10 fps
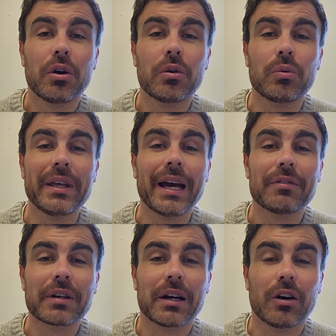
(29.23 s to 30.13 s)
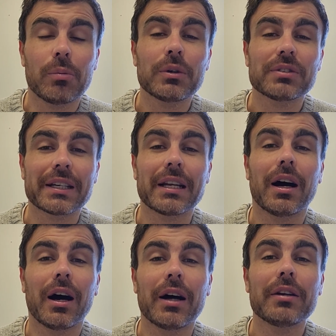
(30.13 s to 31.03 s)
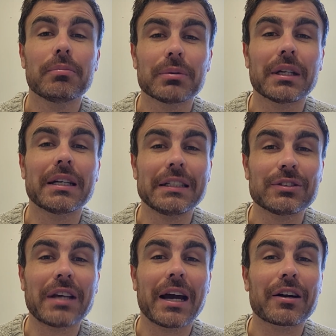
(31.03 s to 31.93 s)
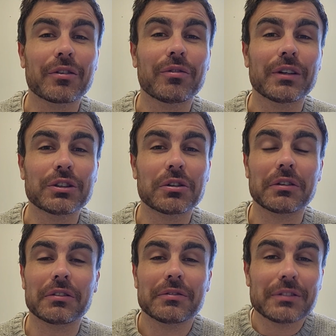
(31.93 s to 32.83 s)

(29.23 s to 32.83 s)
we have almost like an unbloody sacrificial